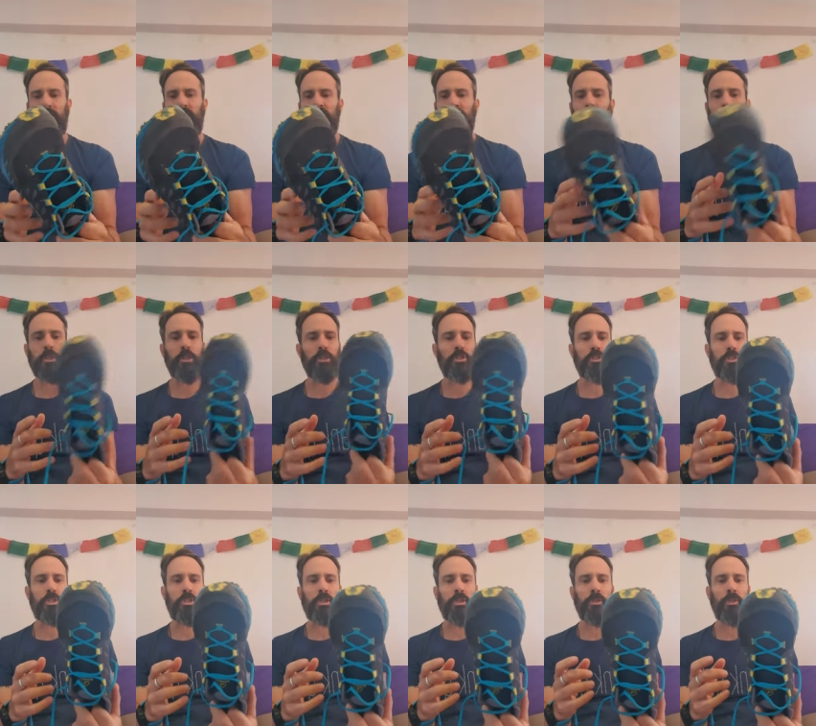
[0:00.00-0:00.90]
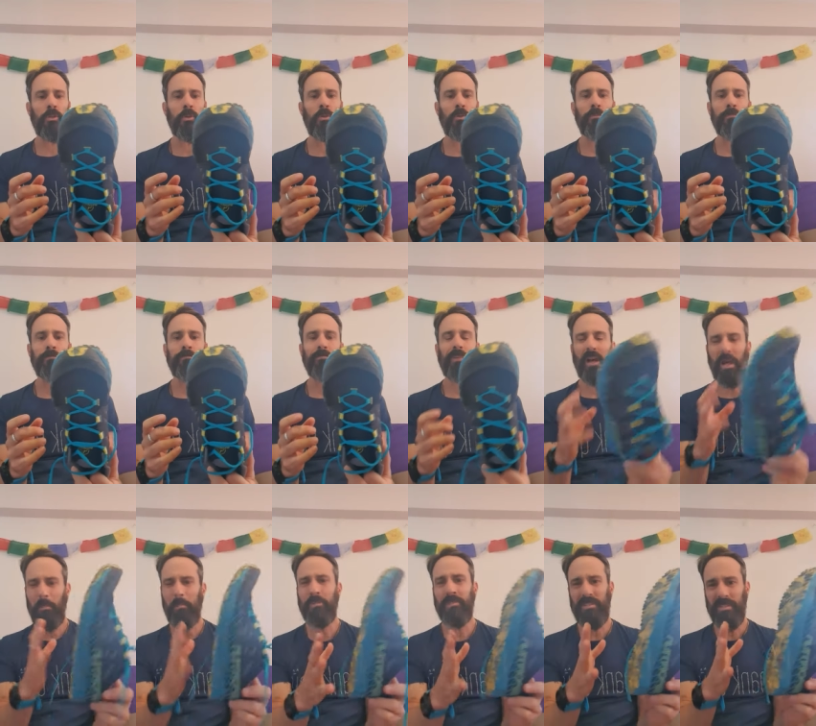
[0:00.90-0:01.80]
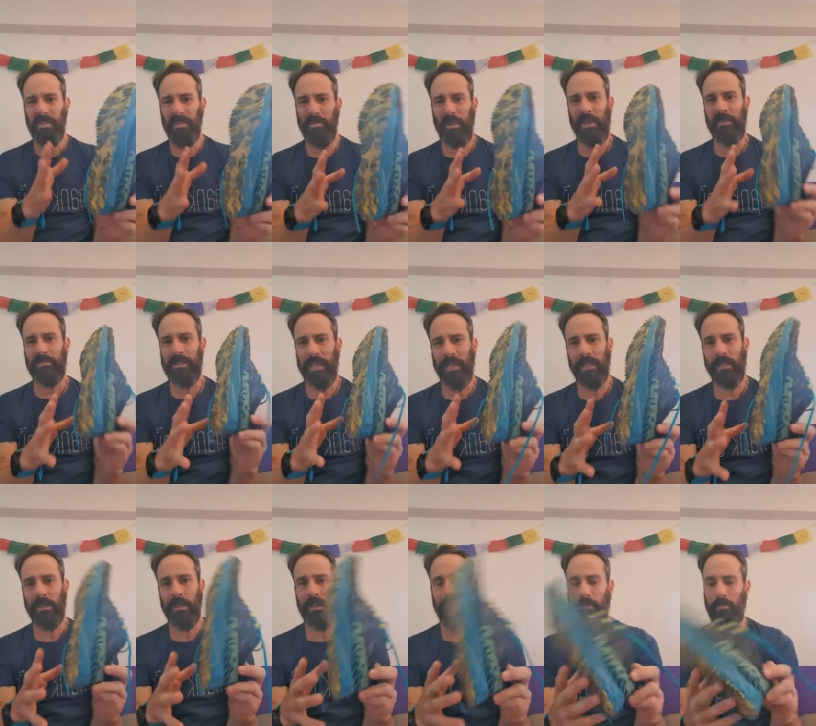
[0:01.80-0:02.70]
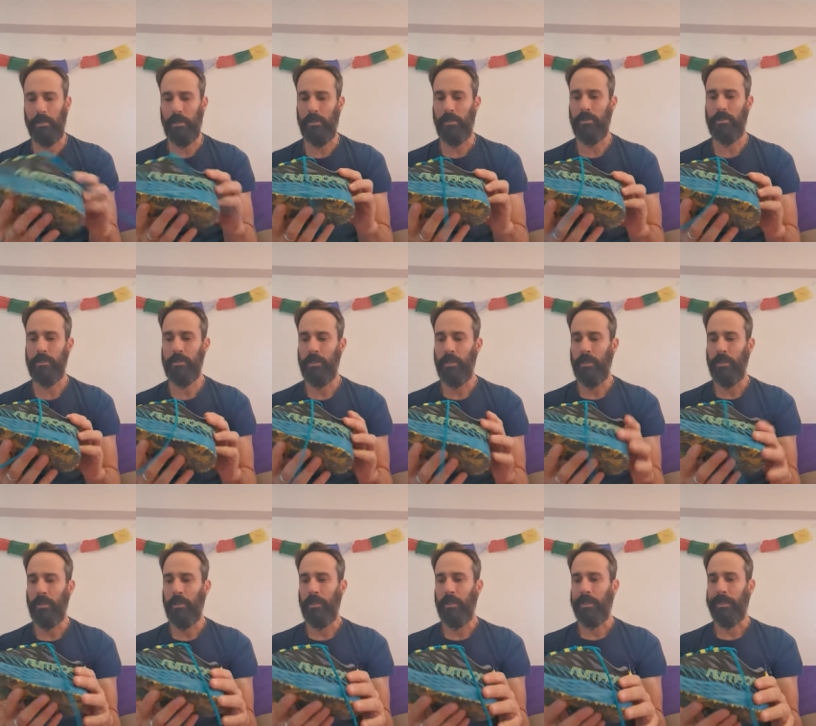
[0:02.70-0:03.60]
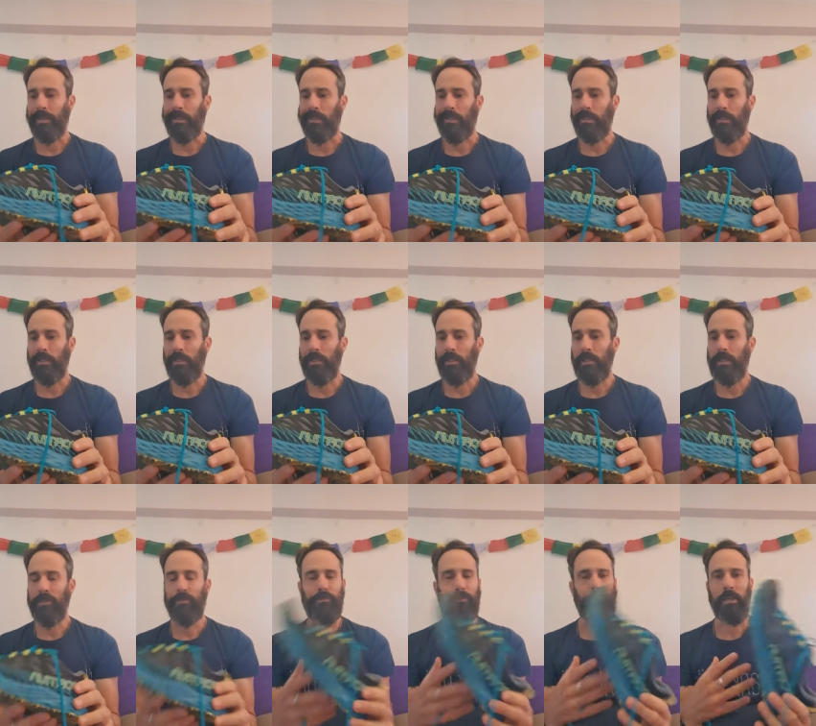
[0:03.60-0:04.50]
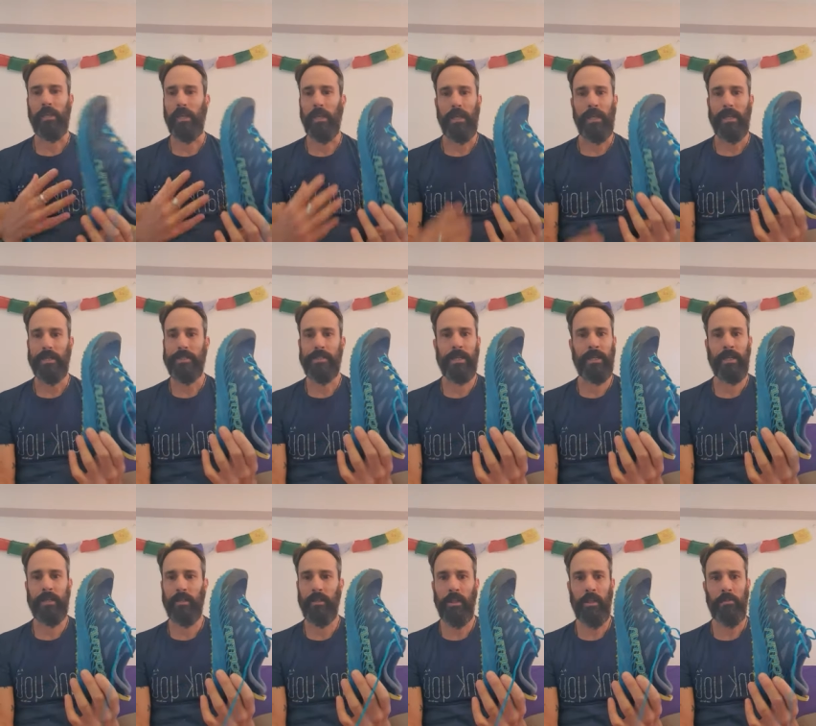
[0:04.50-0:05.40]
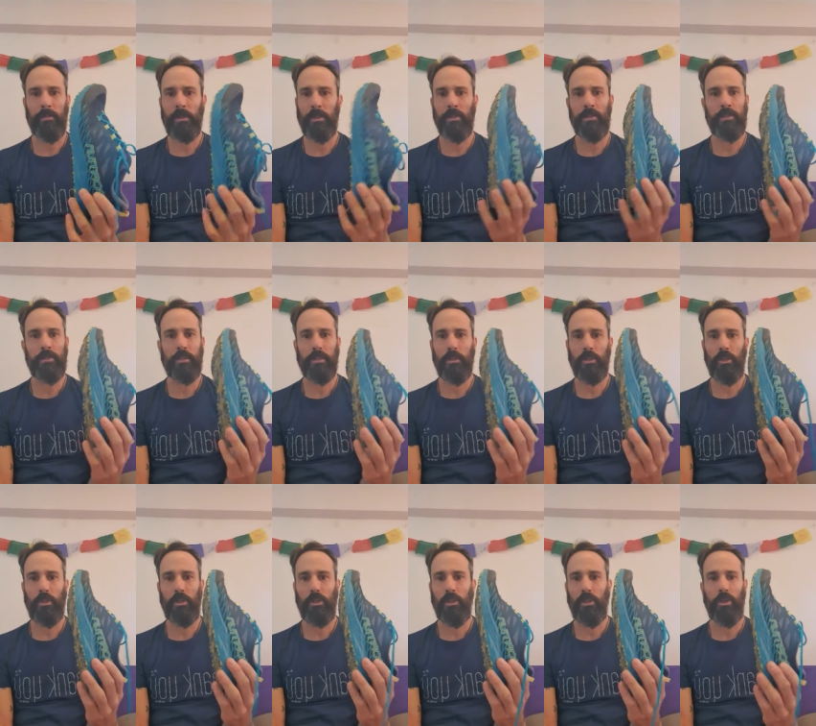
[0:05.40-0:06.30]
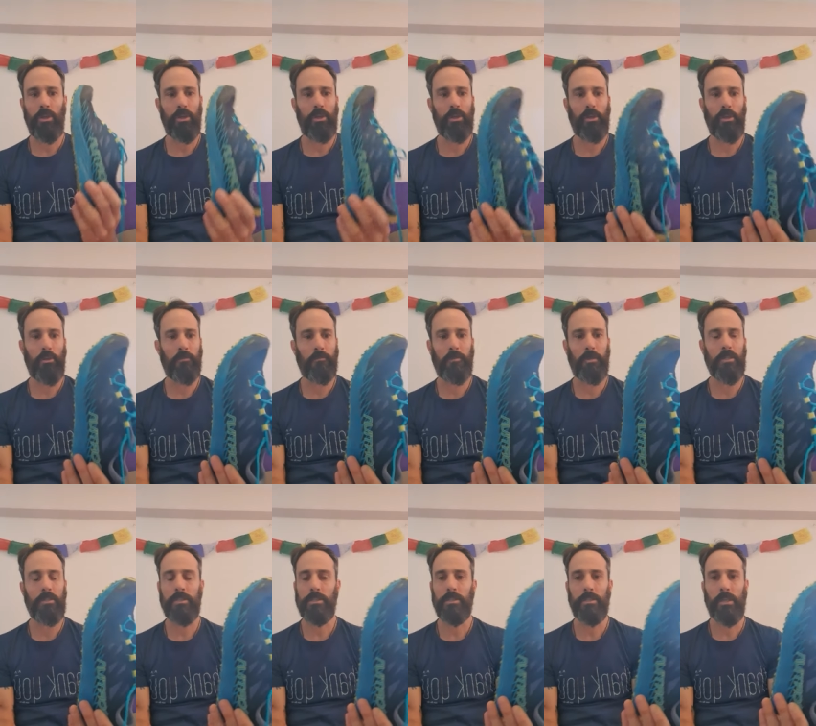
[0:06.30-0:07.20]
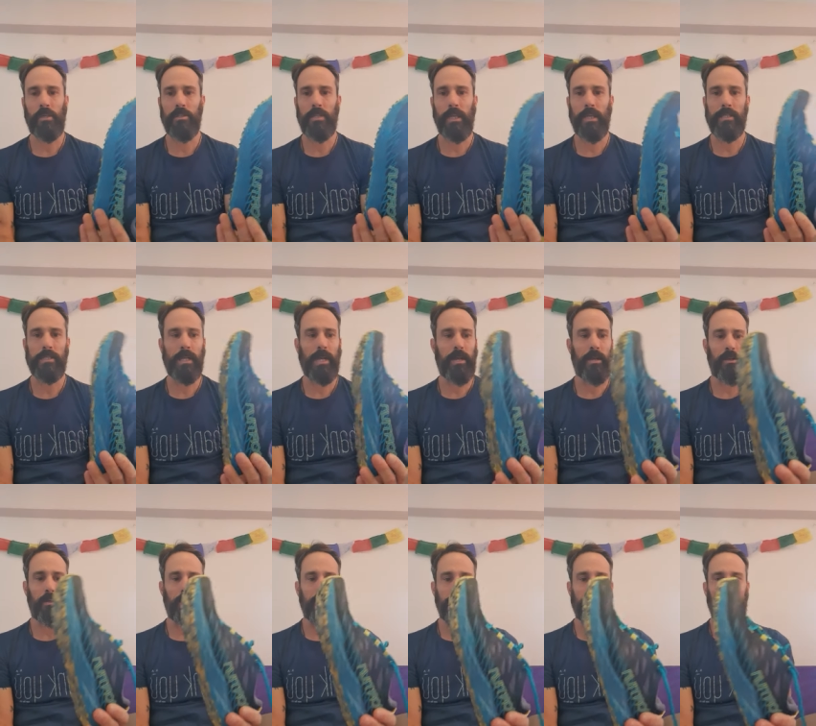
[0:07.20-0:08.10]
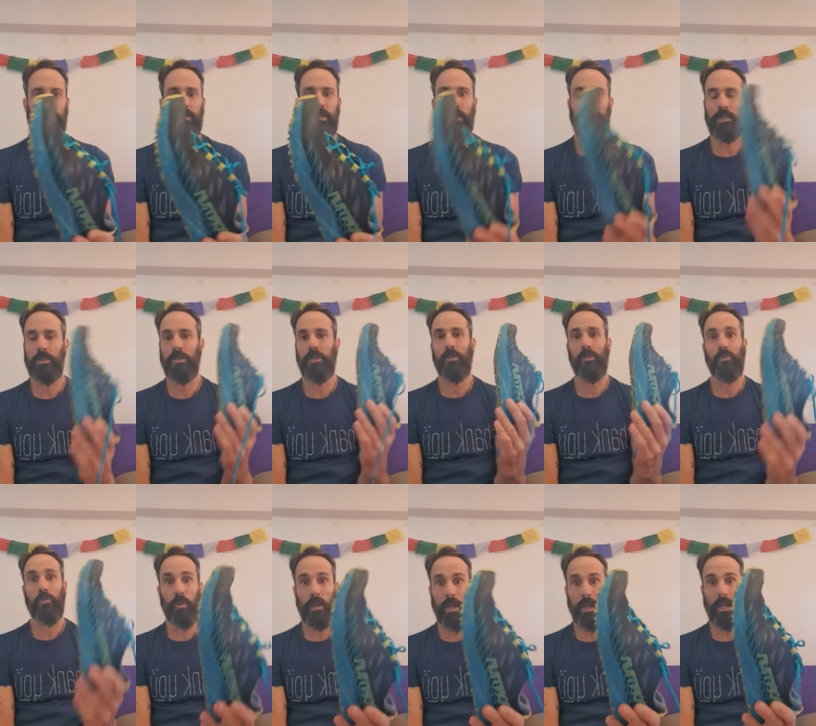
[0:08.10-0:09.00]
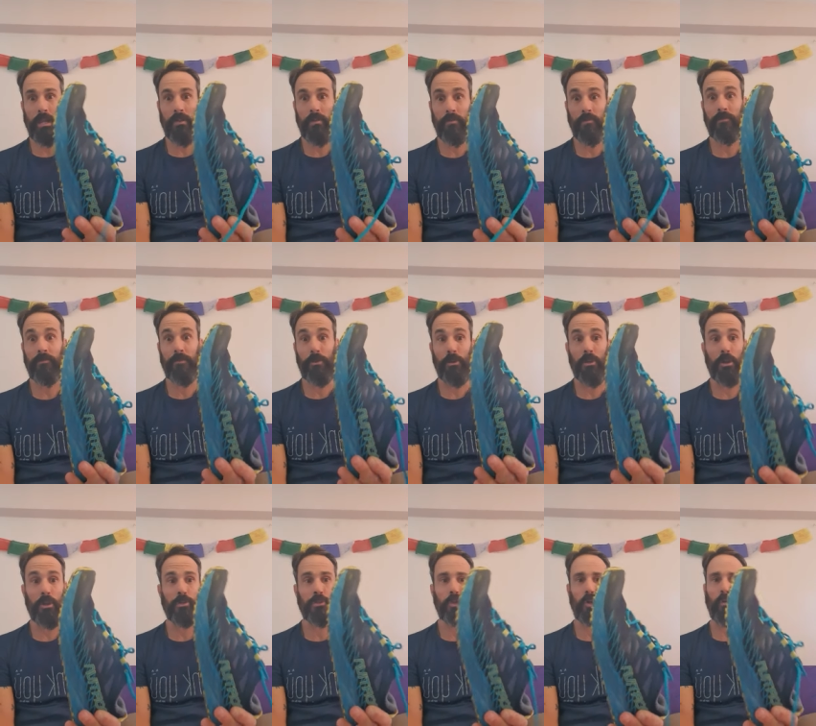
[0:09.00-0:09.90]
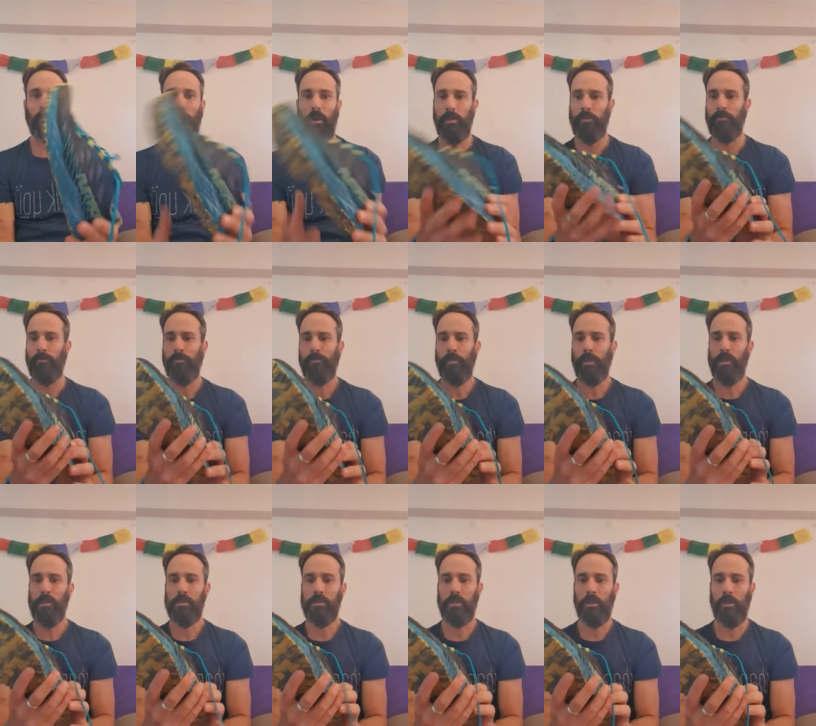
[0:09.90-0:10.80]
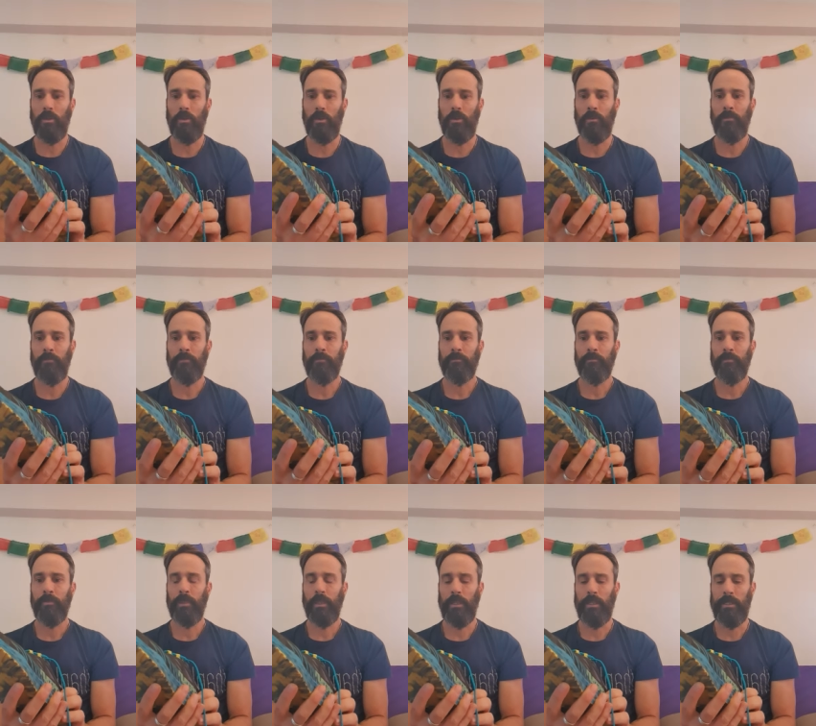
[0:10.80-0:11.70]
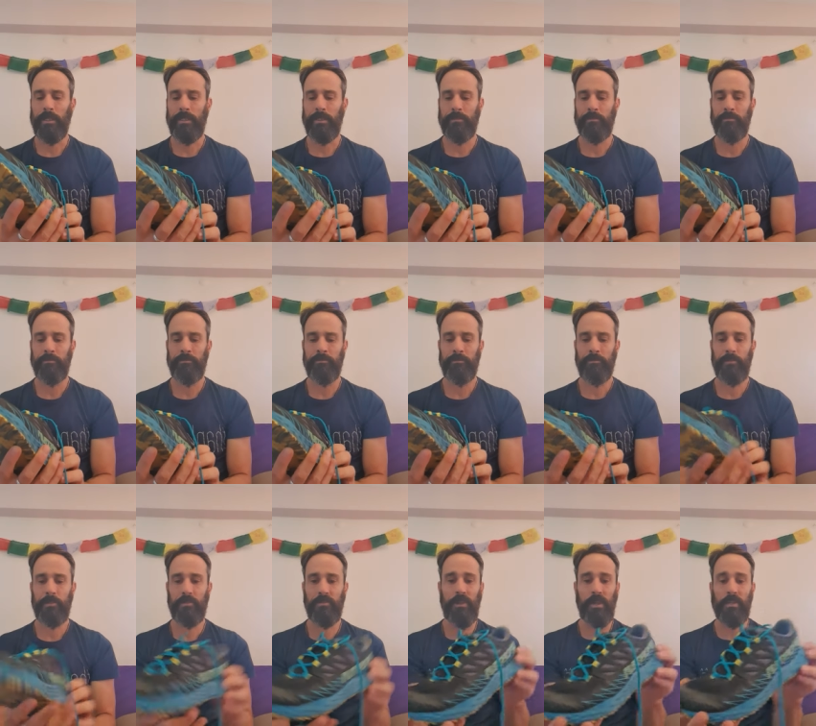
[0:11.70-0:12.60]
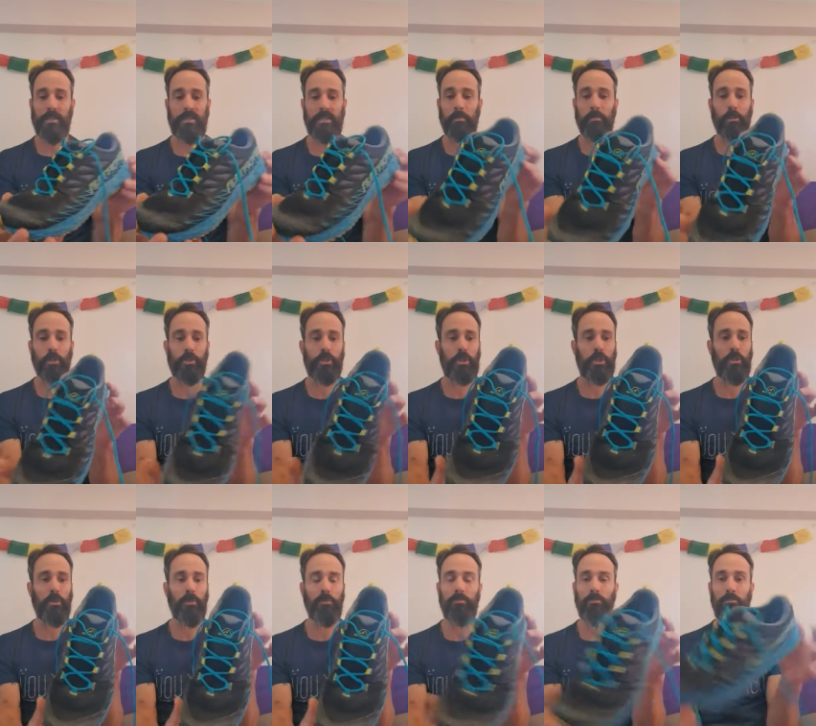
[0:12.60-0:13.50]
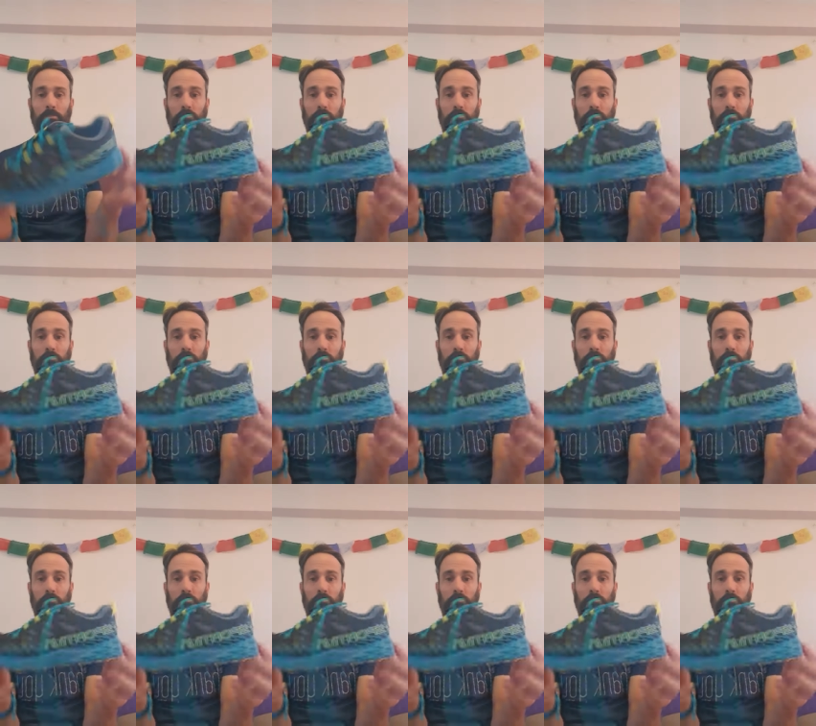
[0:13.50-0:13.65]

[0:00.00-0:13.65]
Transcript: is a good shoe up until about 10 kilometers. Uh, it's funny, at 10 kilometers, your feet just start to get tired. It's, it's great for a short run. So um, it's a very simple shoe